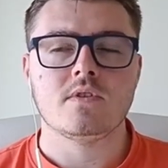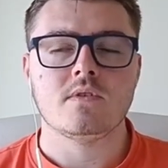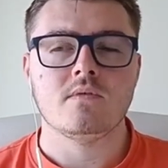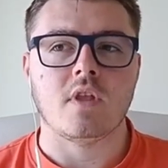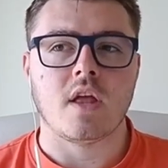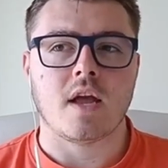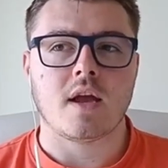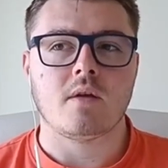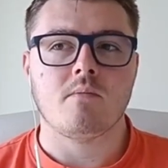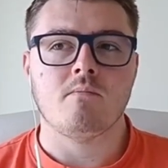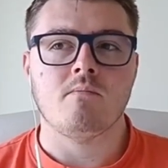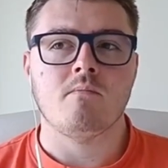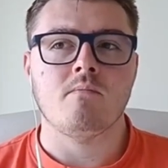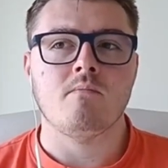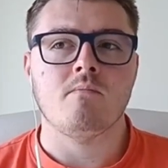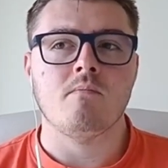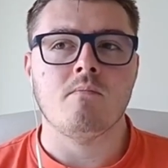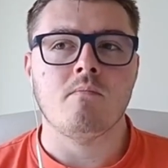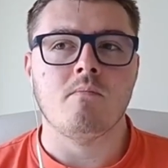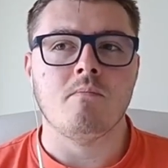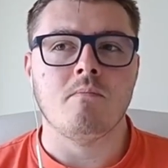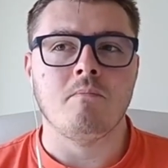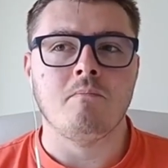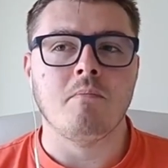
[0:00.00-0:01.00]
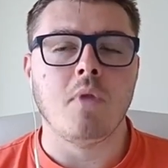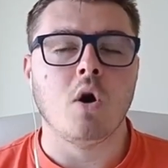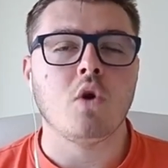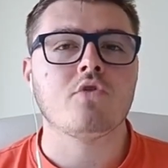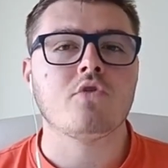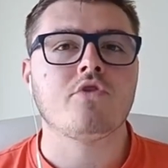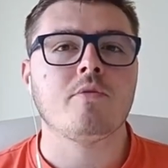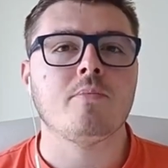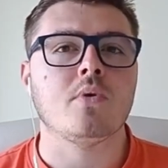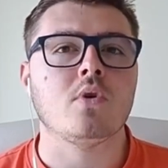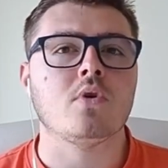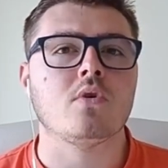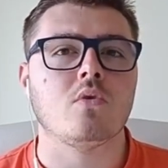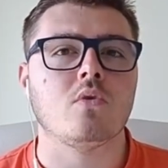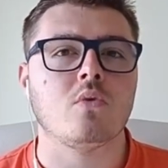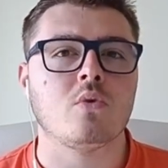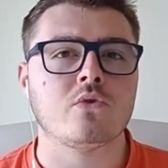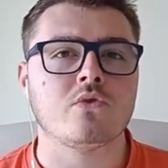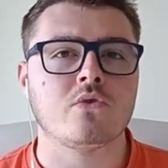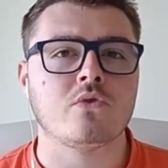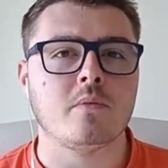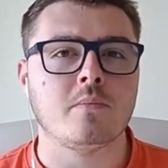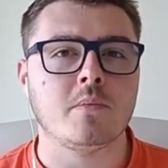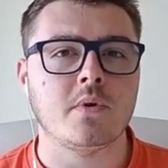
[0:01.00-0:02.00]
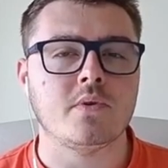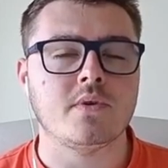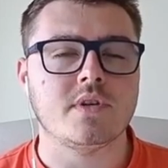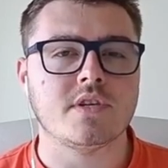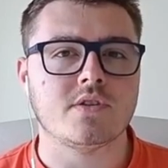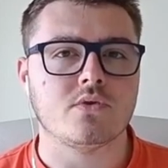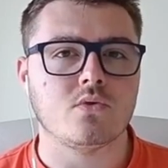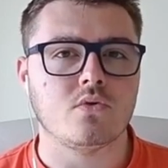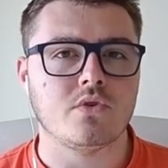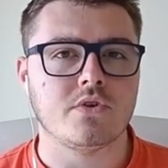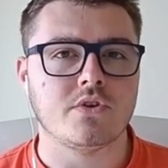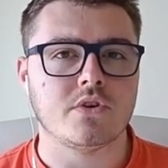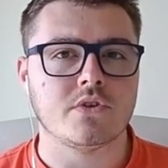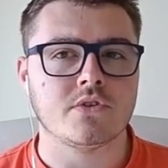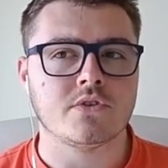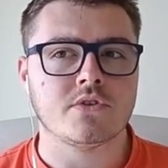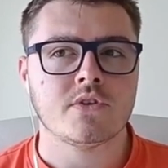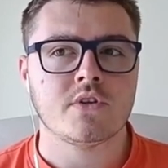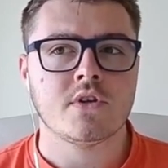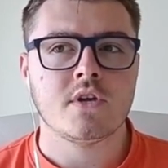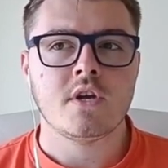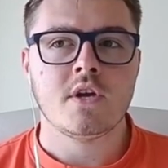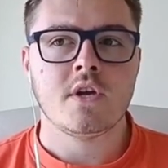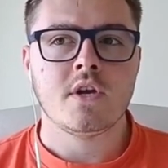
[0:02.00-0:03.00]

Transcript: like multiple autoimmune disorders,